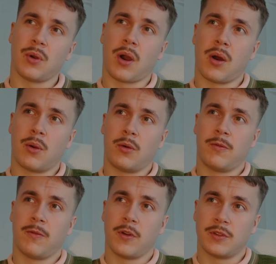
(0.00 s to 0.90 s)
to our
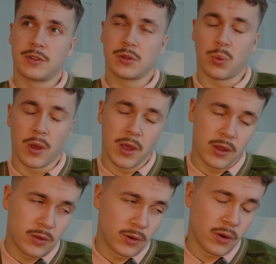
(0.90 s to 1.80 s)
first
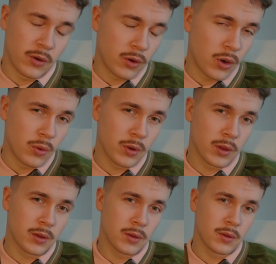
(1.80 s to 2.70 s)
way to learn
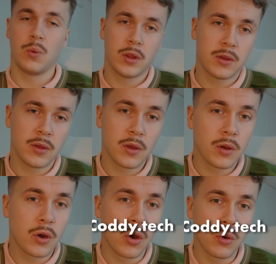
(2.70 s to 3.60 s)
coding with
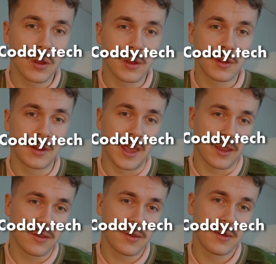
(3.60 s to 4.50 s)
Cody
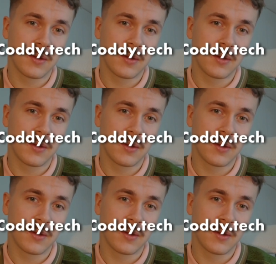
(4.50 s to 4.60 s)
Tech